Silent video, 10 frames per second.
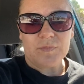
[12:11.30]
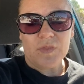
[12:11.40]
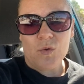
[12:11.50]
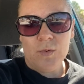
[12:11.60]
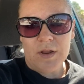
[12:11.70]

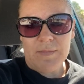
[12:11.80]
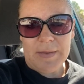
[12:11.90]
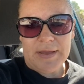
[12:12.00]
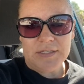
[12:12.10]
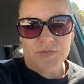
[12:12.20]
One of my
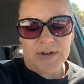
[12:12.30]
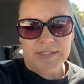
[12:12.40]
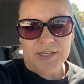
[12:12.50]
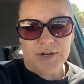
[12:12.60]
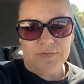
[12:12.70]
best
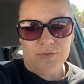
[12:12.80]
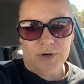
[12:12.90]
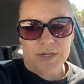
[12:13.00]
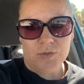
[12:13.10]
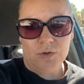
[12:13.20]
friends here in
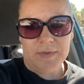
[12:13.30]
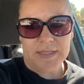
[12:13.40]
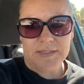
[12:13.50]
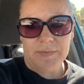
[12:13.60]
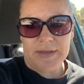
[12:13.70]
Florida told me
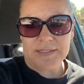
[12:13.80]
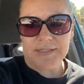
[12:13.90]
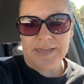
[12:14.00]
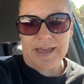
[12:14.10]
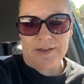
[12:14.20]
it's the best
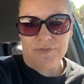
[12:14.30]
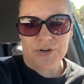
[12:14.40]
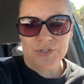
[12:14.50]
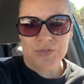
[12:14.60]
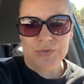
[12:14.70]
thing ever
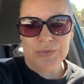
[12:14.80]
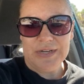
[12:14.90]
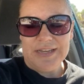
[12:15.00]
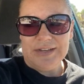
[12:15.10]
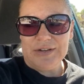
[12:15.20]
to
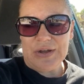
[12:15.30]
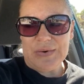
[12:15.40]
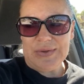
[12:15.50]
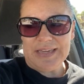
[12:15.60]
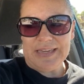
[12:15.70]

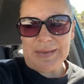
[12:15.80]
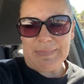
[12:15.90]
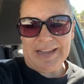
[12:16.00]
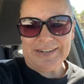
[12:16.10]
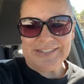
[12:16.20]
go eat
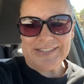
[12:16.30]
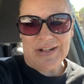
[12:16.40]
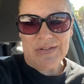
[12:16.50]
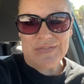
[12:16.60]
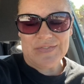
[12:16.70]
by
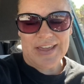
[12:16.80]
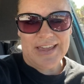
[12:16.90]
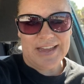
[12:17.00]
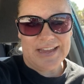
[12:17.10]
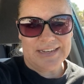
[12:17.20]
yourself,
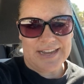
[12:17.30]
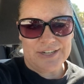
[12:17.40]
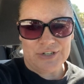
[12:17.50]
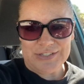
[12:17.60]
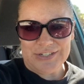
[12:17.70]
and I
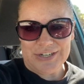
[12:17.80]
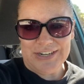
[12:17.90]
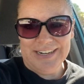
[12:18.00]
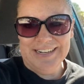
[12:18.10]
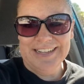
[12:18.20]
trust her.
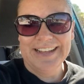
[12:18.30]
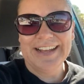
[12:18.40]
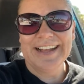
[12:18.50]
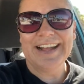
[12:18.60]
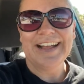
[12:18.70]

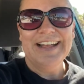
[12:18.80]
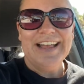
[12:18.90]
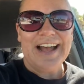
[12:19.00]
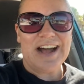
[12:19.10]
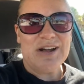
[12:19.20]

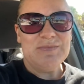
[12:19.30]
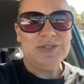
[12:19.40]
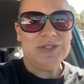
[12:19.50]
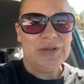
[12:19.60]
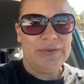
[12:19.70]

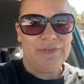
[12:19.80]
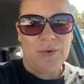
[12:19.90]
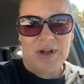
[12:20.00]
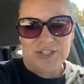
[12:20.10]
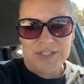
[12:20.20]
So if you're
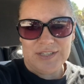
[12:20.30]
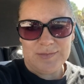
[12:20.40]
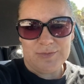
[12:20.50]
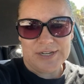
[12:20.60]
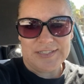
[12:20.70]
watching this,
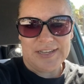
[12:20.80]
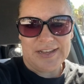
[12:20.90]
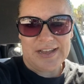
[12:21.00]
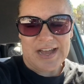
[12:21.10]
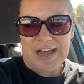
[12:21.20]

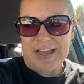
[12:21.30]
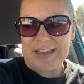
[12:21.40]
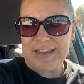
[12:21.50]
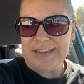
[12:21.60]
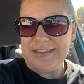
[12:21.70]
Marissa,
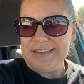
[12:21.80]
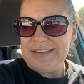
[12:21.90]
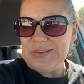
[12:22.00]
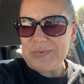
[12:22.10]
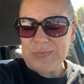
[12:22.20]
I
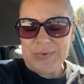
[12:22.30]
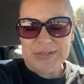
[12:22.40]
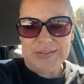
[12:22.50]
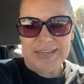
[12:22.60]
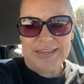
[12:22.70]

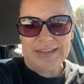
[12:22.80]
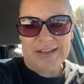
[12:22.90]
really